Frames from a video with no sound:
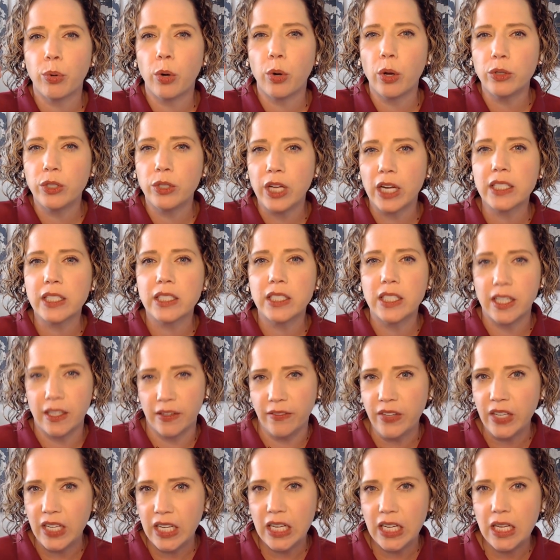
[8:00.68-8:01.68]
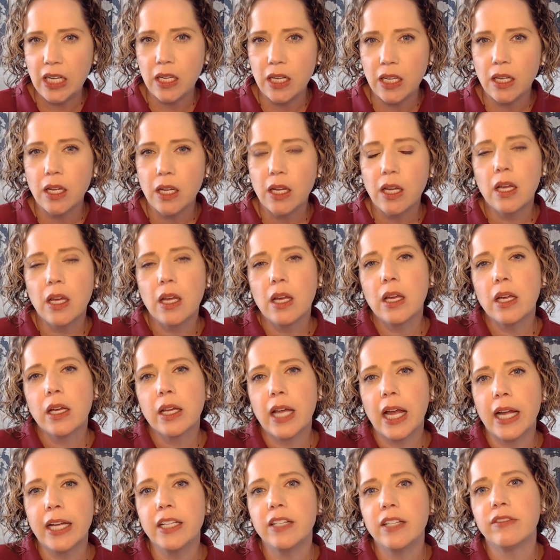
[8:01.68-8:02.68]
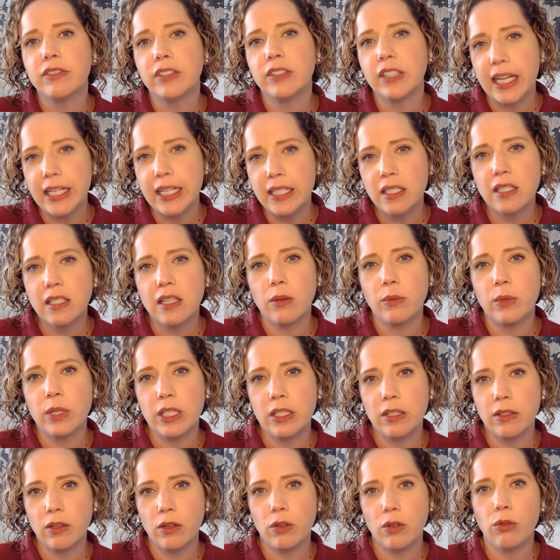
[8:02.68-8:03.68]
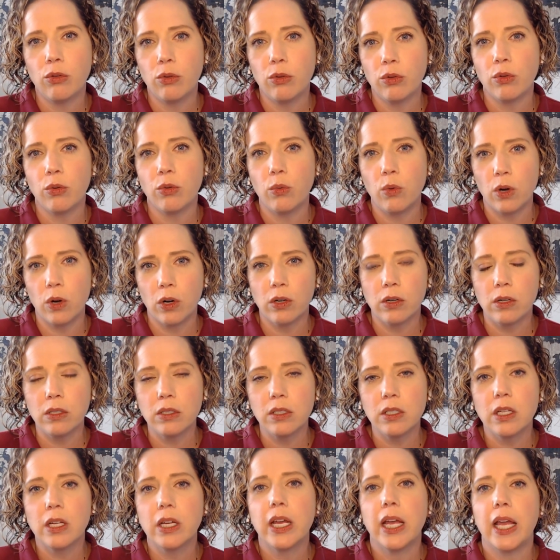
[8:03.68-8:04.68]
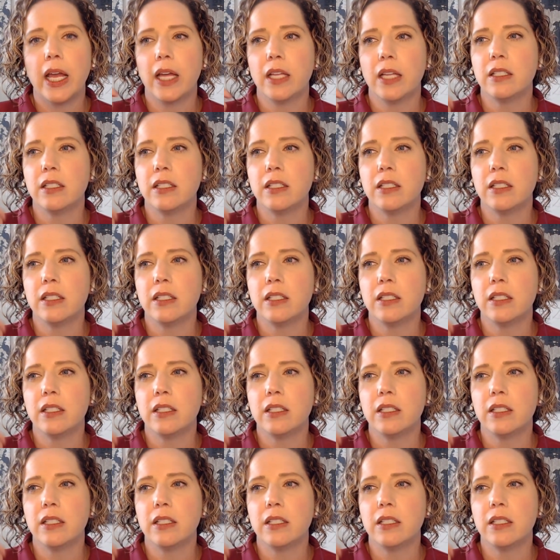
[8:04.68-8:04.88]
productivity kind of lens that we see through the world